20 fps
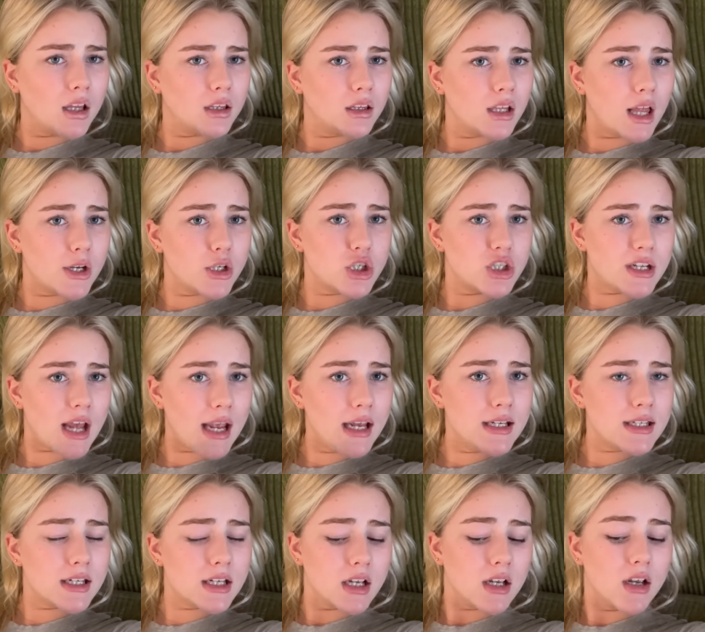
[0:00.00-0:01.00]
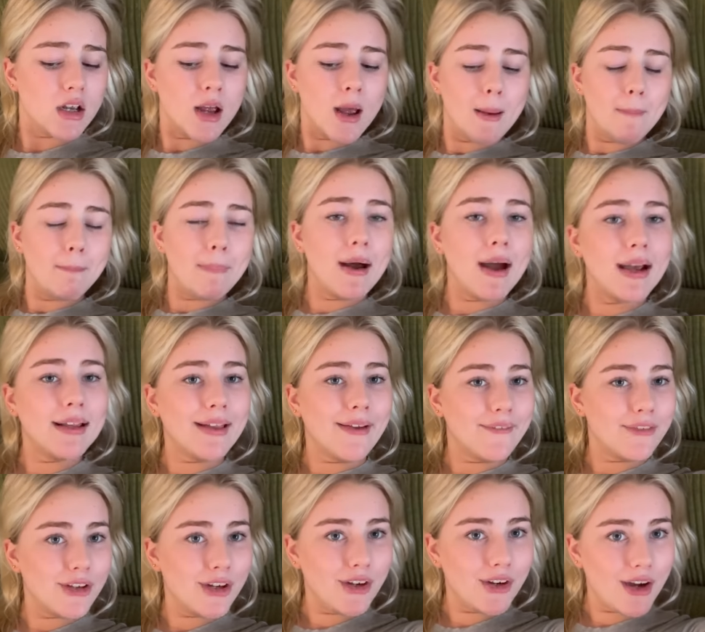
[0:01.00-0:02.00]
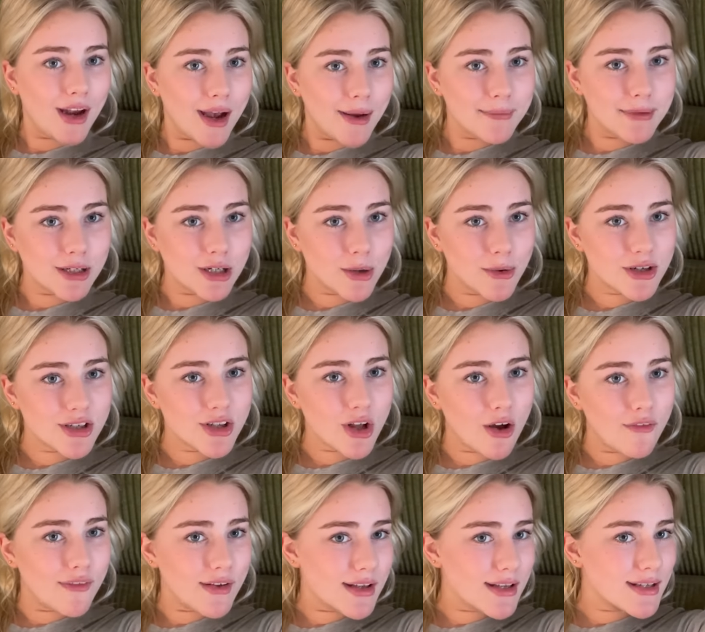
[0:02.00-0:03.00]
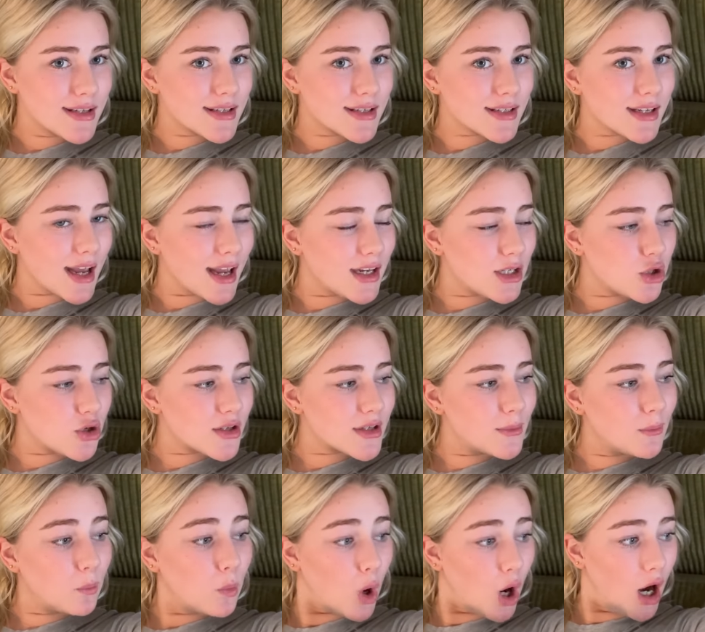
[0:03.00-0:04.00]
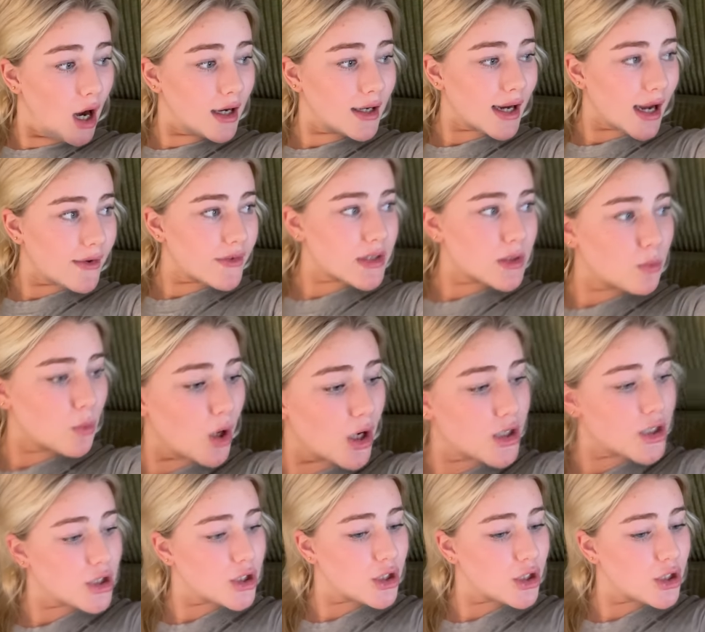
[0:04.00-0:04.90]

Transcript: lunch date. But I love you. I'm going to go watch The Office and do some work. I have some work to